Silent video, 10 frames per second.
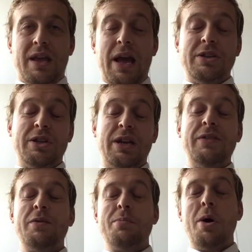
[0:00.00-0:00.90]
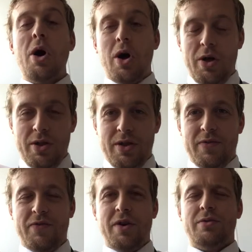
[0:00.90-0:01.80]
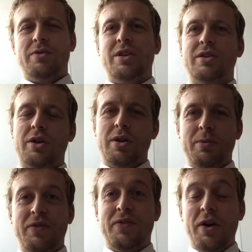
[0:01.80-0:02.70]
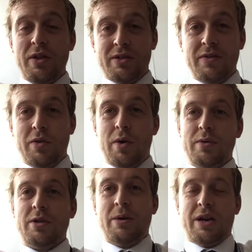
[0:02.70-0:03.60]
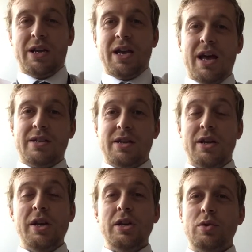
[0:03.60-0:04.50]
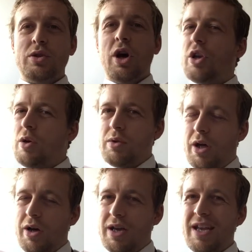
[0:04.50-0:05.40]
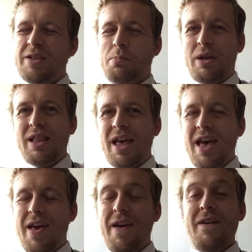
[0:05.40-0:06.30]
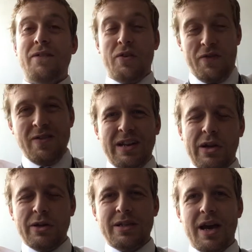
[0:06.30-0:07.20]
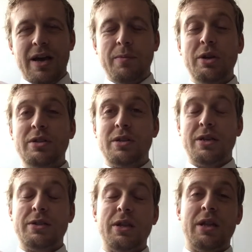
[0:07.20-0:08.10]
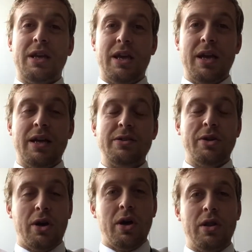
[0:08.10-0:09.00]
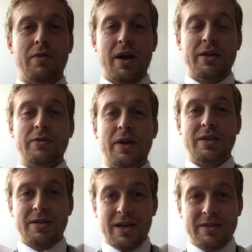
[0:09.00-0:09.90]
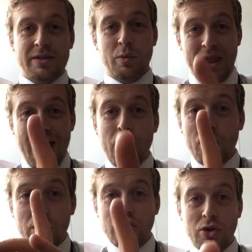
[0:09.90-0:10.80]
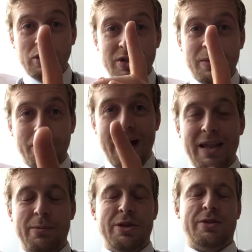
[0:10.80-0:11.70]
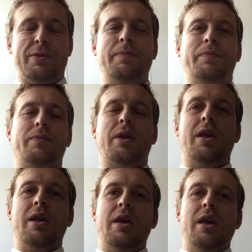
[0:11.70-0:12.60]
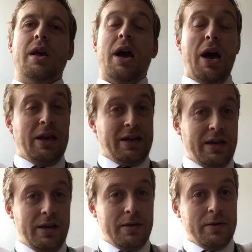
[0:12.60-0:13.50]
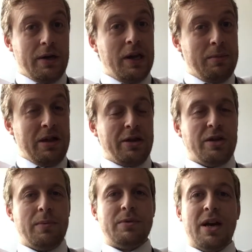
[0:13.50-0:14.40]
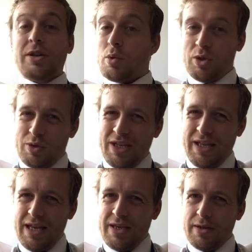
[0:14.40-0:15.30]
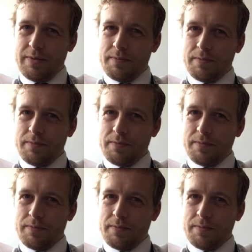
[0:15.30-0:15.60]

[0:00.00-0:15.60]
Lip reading: Actually, even more than 400 years ago, before the Civil War, was the Magna Carta. So it's not a new law. It's been there for a very long time, which says that the king has not got the right to raise taxes without consulting Parliament. And he didn't. He made the ship tax, which was illegal.